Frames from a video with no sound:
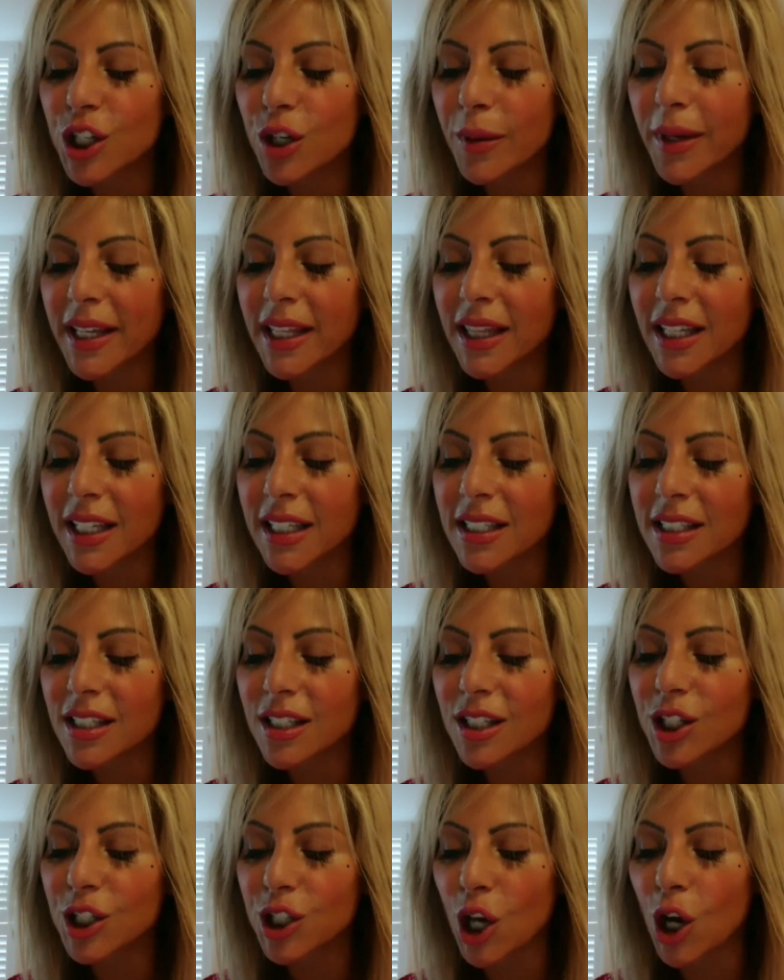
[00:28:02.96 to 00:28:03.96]
doing this
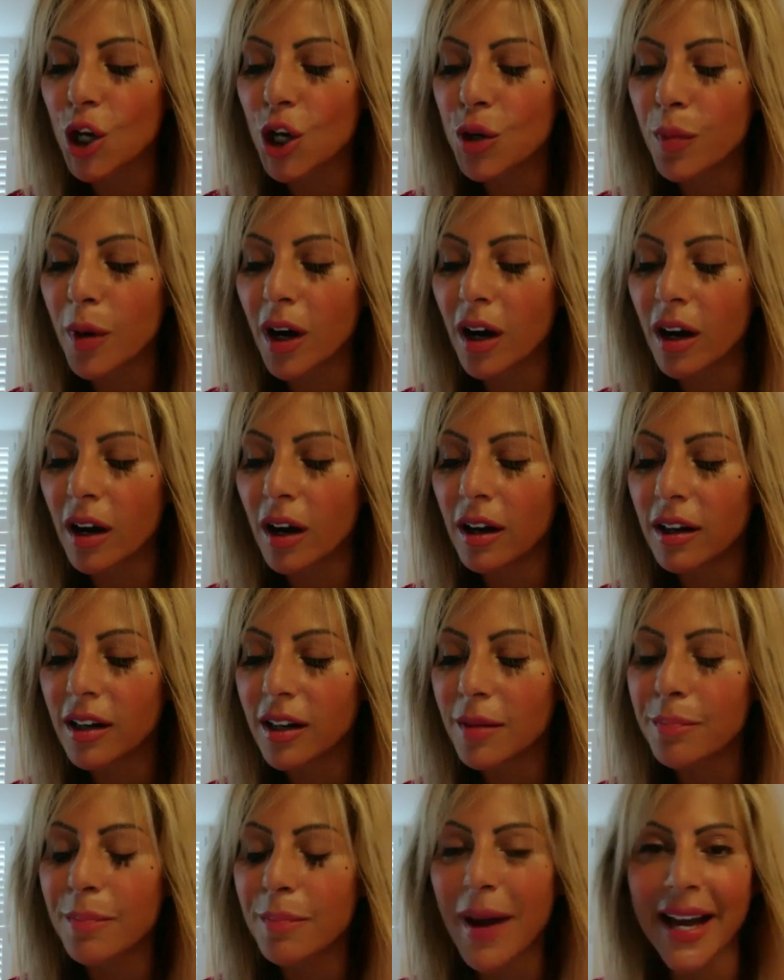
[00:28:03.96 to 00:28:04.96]
sober
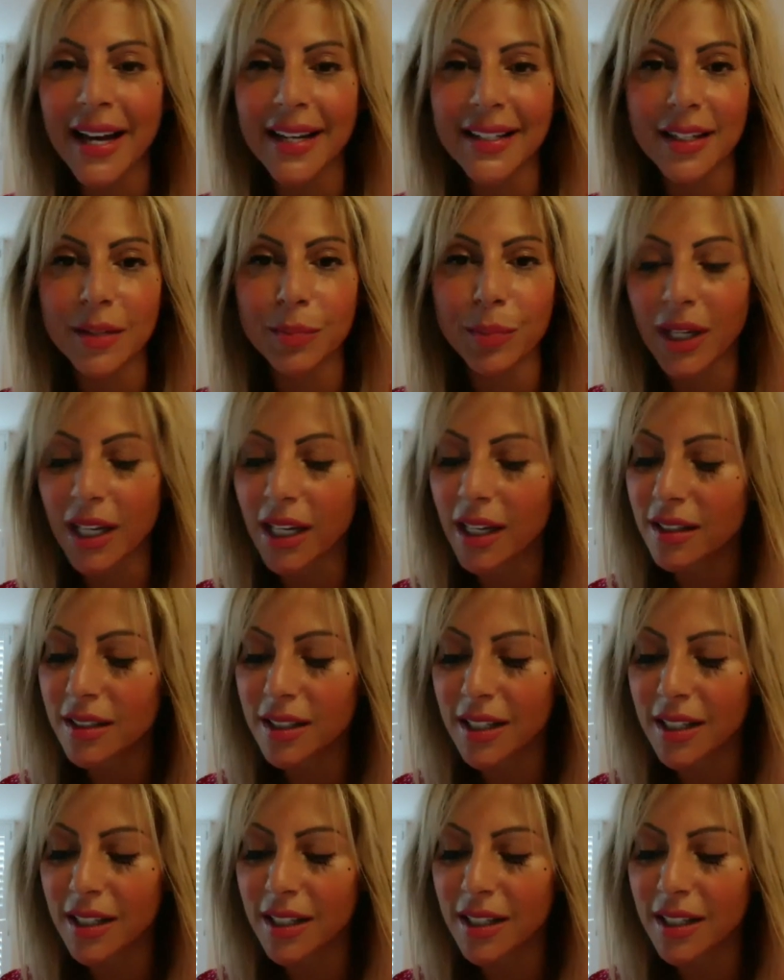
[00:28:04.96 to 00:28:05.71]
compared to being,